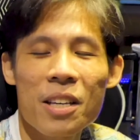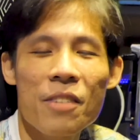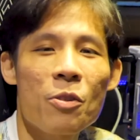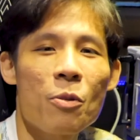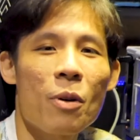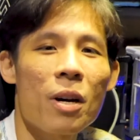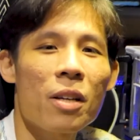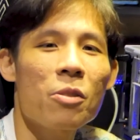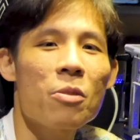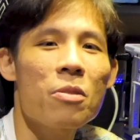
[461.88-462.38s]
if
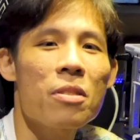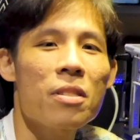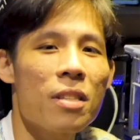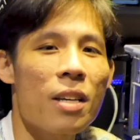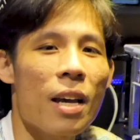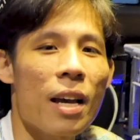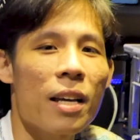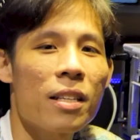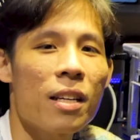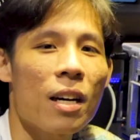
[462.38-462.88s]
you want to
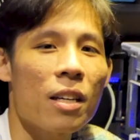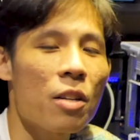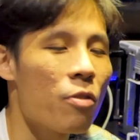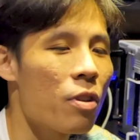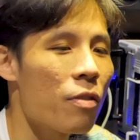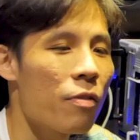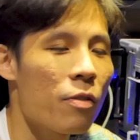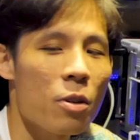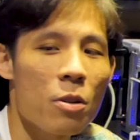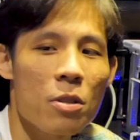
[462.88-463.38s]
see any other
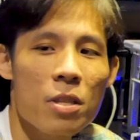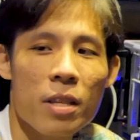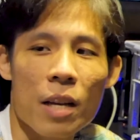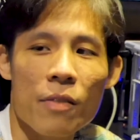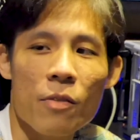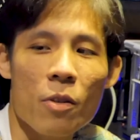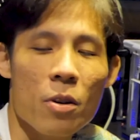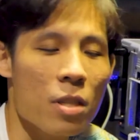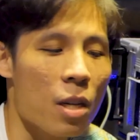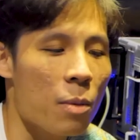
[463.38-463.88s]
reviews
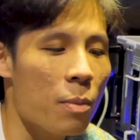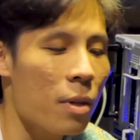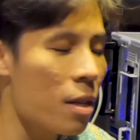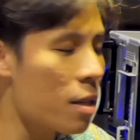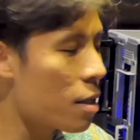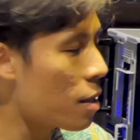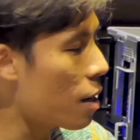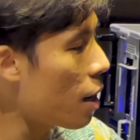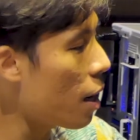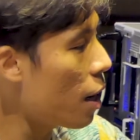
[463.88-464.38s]
like for example
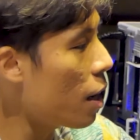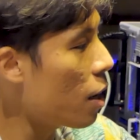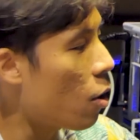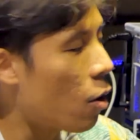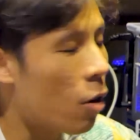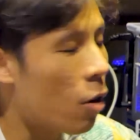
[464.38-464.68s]
this guy